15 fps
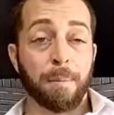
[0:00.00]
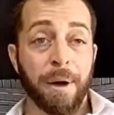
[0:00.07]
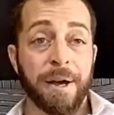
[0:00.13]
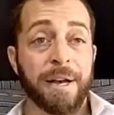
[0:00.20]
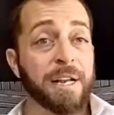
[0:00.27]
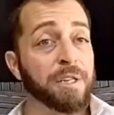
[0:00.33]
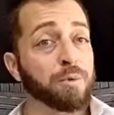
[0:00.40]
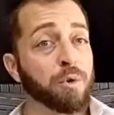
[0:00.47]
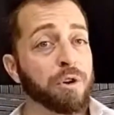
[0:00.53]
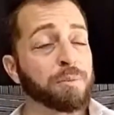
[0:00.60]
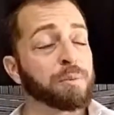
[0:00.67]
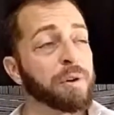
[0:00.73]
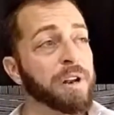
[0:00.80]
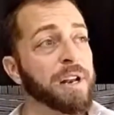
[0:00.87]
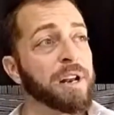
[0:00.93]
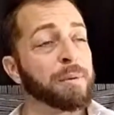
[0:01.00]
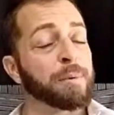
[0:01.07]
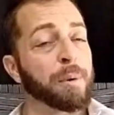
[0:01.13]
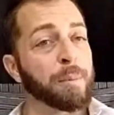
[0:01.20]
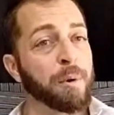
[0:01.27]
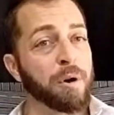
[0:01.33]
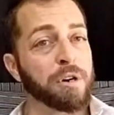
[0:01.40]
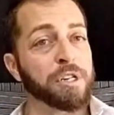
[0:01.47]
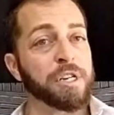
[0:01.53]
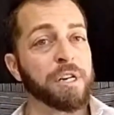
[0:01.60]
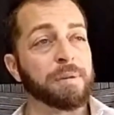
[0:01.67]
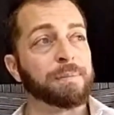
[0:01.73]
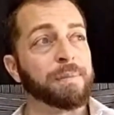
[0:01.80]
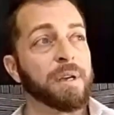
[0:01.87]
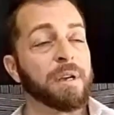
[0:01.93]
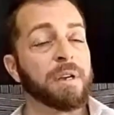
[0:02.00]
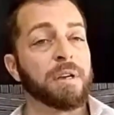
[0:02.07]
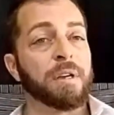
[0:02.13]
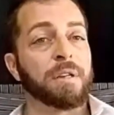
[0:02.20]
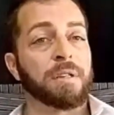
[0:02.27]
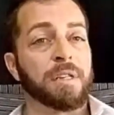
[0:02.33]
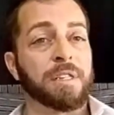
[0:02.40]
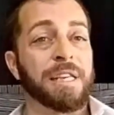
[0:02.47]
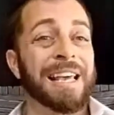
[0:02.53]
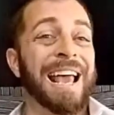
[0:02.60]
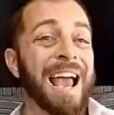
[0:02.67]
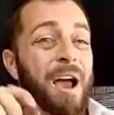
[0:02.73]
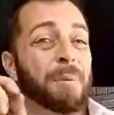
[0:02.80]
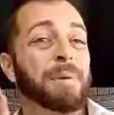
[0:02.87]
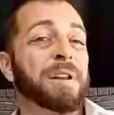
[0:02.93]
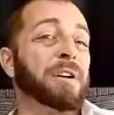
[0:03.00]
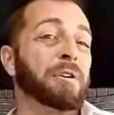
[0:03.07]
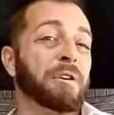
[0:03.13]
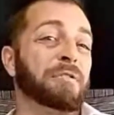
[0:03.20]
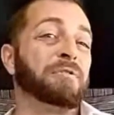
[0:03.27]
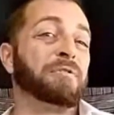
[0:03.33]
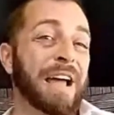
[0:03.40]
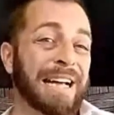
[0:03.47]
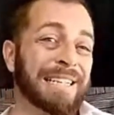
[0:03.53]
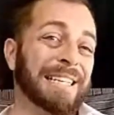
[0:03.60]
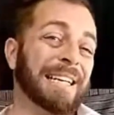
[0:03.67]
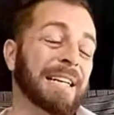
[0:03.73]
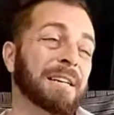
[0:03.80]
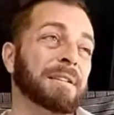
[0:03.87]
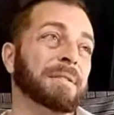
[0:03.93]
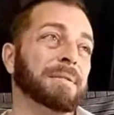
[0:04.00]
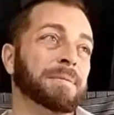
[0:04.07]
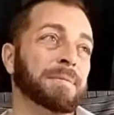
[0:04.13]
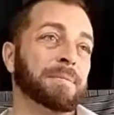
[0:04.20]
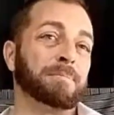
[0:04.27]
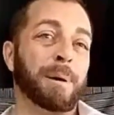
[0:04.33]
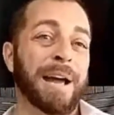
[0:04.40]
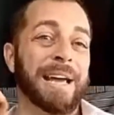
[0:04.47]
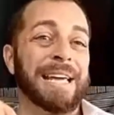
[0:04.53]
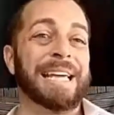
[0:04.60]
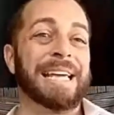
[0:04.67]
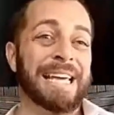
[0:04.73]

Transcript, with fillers: But it is worth putting it in proportion to see how many are affected by